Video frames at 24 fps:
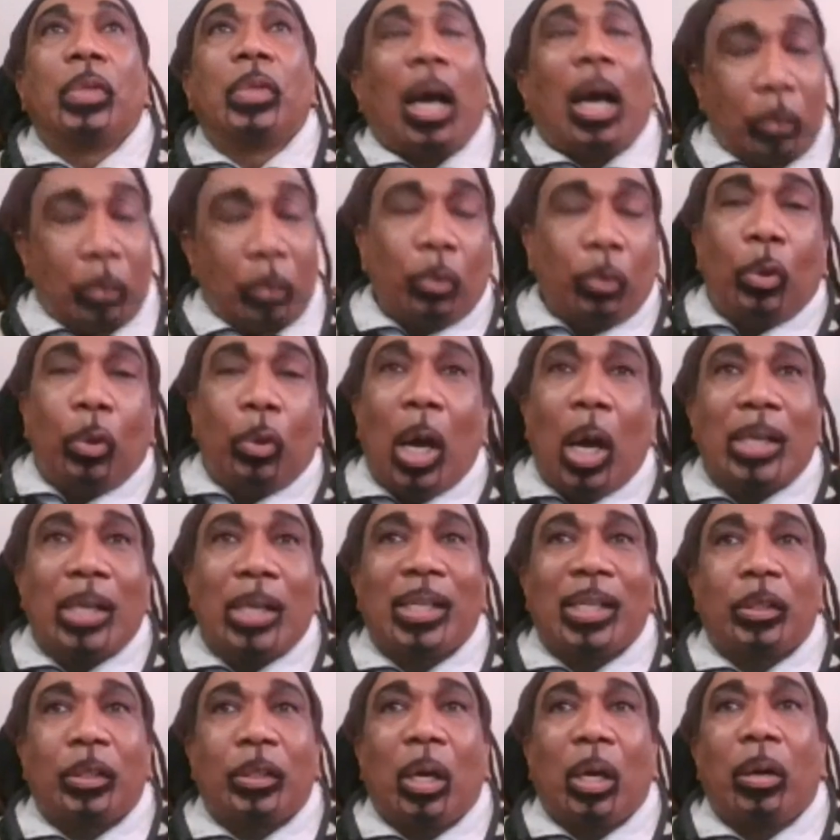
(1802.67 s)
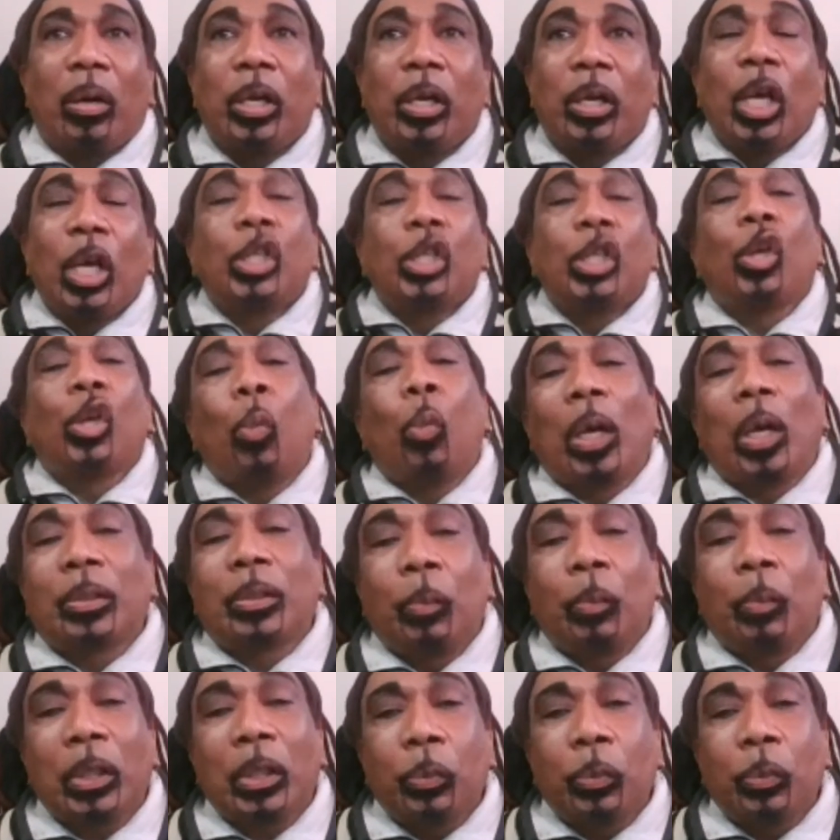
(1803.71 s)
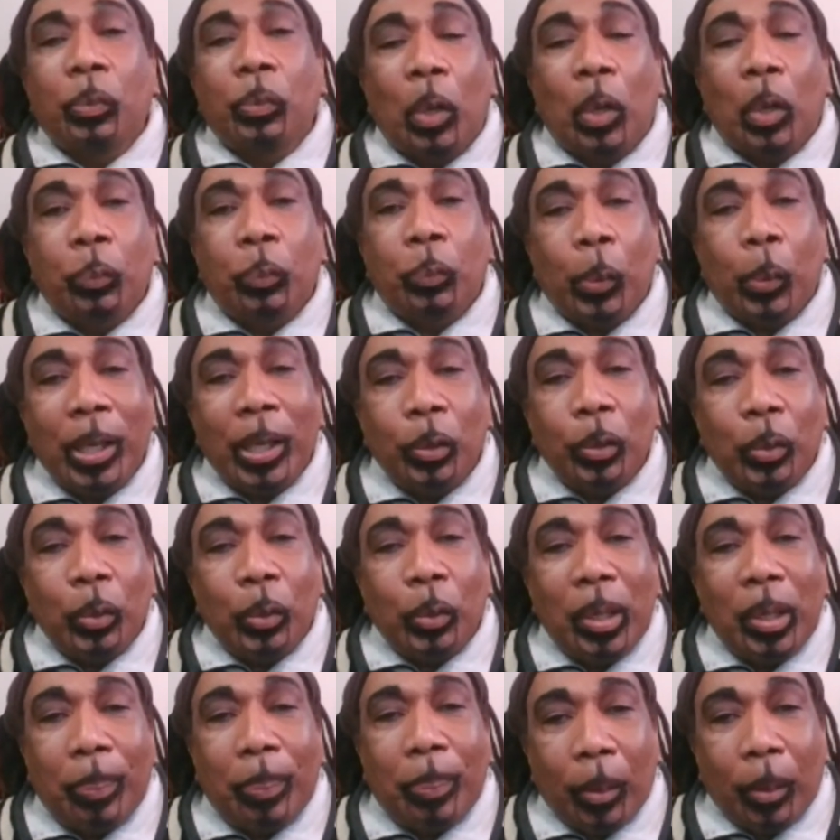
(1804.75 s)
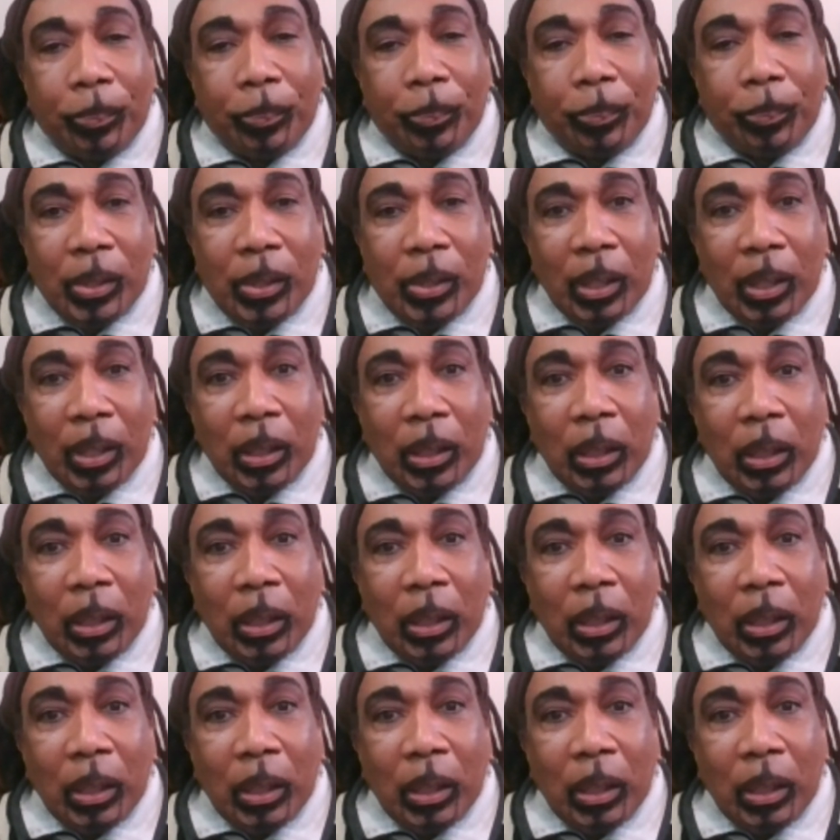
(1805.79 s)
I said to her, "So what we gonna do with the pups?"